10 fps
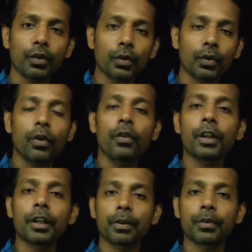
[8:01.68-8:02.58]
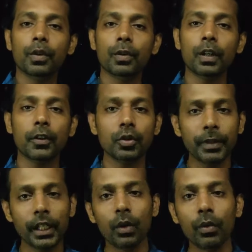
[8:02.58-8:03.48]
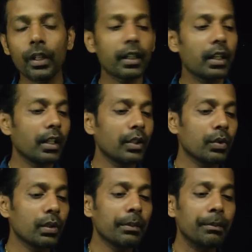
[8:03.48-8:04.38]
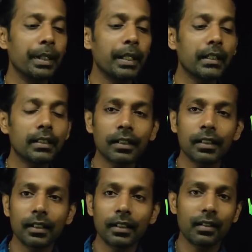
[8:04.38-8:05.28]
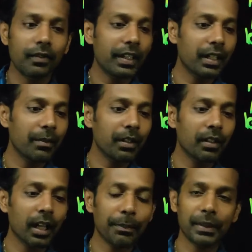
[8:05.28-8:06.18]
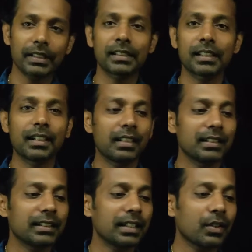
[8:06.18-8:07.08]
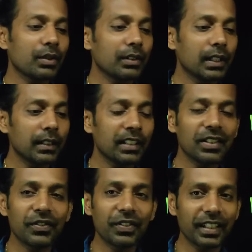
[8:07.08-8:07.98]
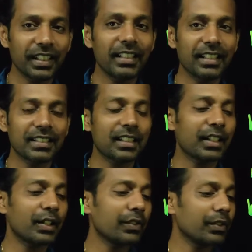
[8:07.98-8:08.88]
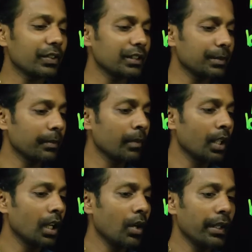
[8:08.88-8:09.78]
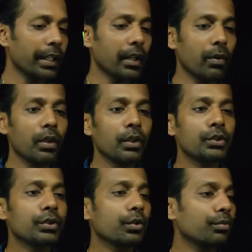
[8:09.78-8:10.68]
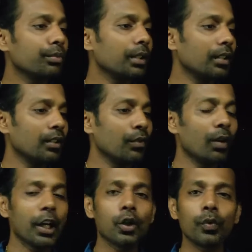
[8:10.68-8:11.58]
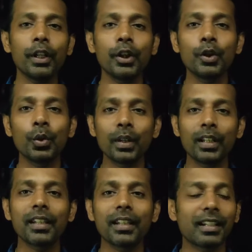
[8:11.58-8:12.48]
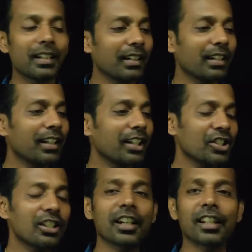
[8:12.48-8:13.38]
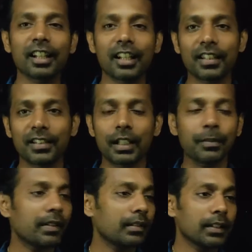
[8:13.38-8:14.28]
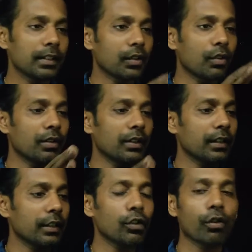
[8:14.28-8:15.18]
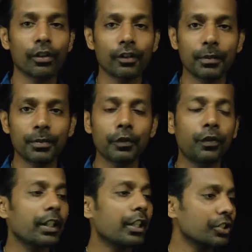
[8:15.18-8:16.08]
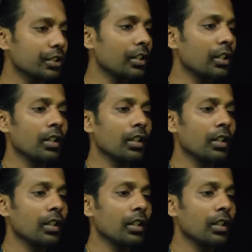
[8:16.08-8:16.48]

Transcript: also or variables also has to be included to complete the variable happiness. See that? So this is a very interesting kind of concept. Okay, now, so what do we do in a regression analysis? That means these are the concept of regression